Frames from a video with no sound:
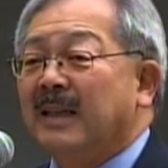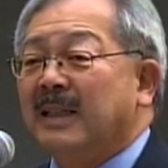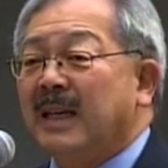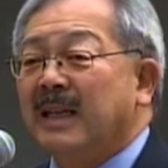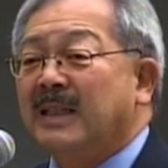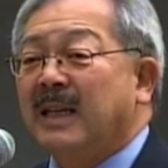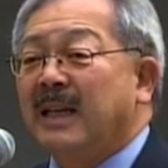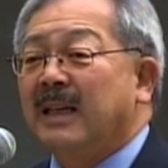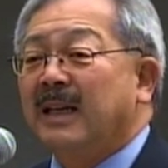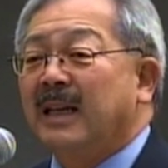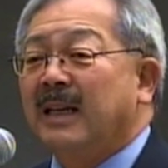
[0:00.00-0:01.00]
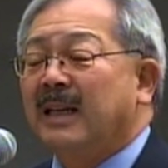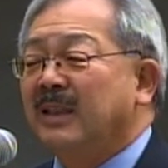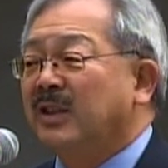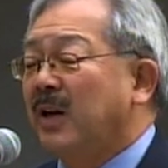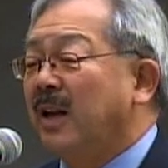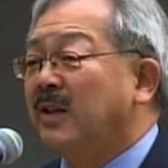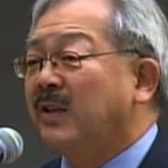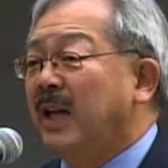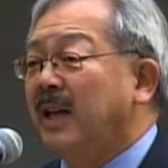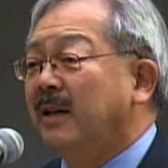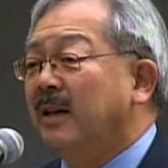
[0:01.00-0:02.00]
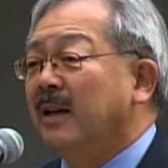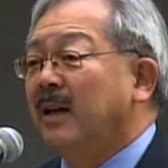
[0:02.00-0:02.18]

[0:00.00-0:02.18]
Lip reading: Dennis and Sean said,